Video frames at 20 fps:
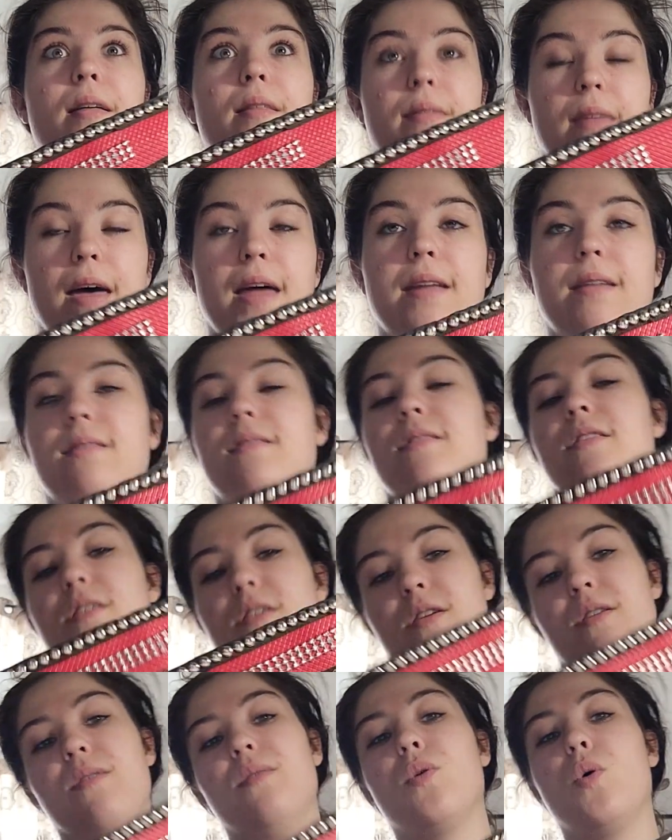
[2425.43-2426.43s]
then, you
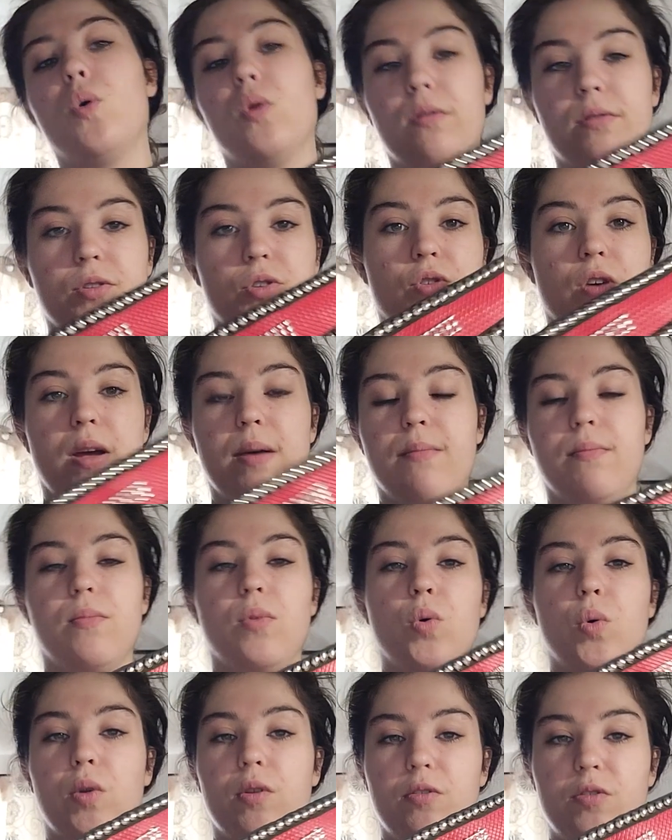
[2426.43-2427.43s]
know, all of the trim,
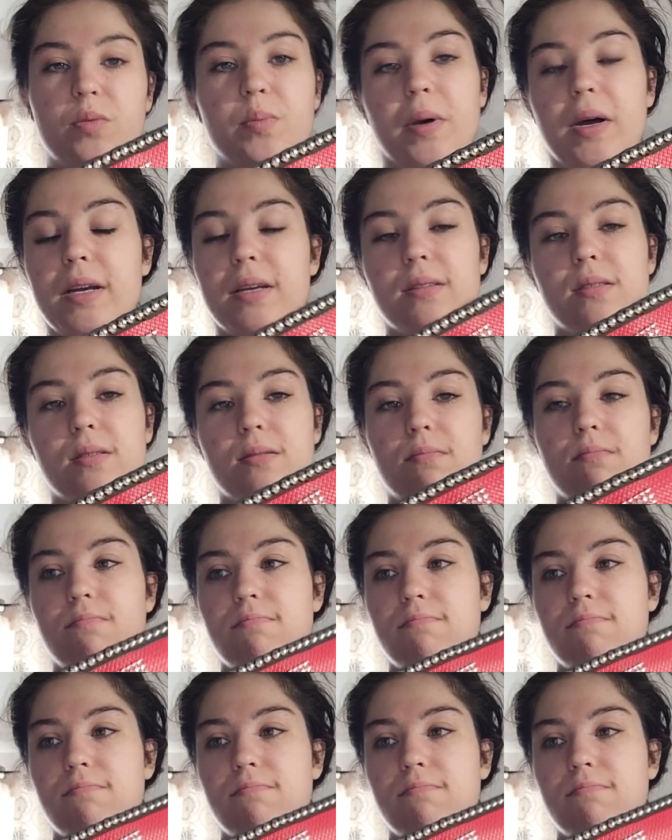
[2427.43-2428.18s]
all of the spikes.